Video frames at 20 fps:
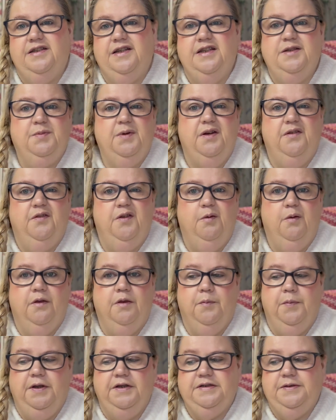There's been a few
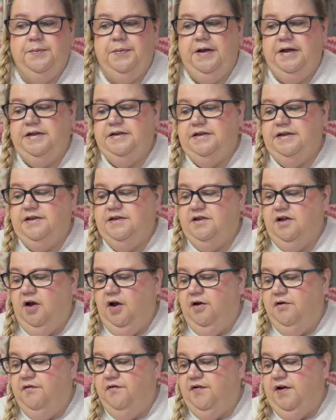other bits and pieces, so
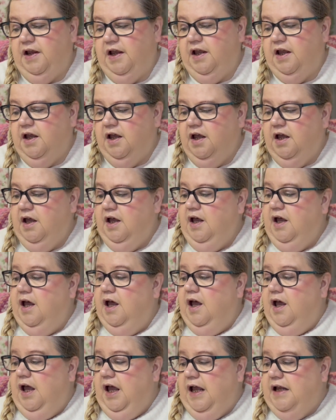hopefully
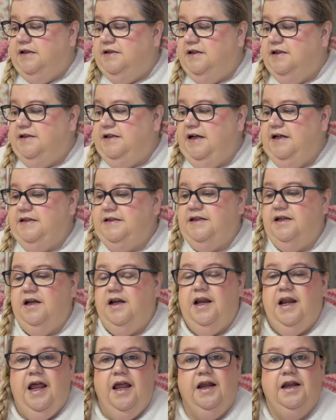it's a
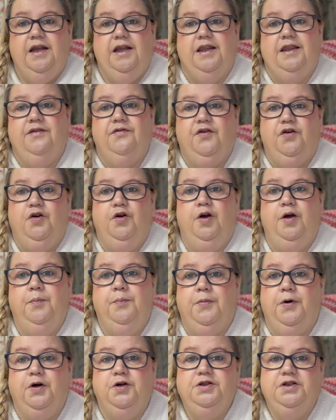decent length for a
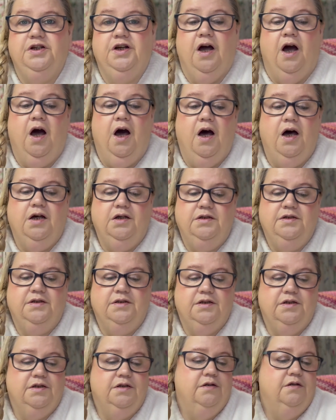
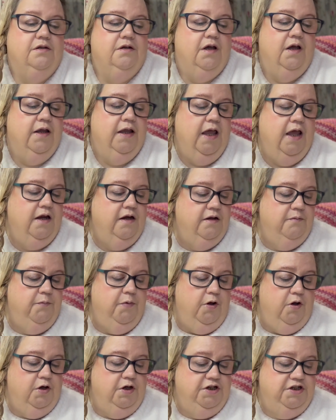podcast. Again,
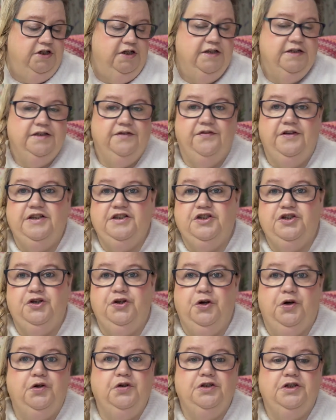apologies if it's
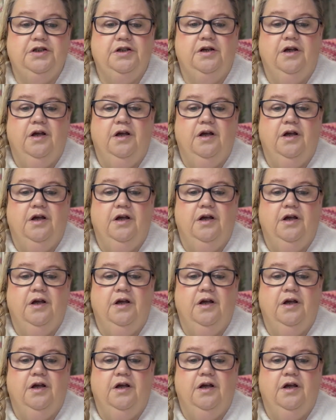not.